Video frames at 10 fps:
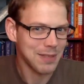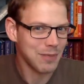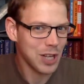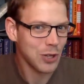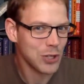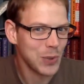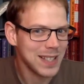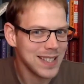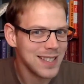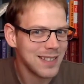really odd
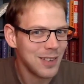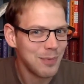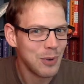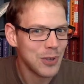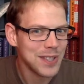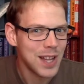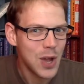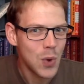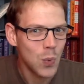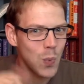choices of books,
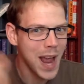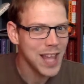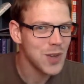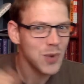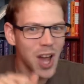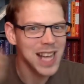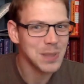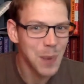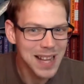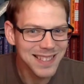where you guys
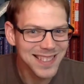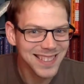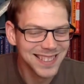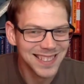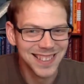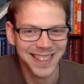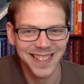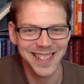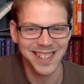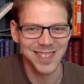went,
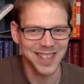because I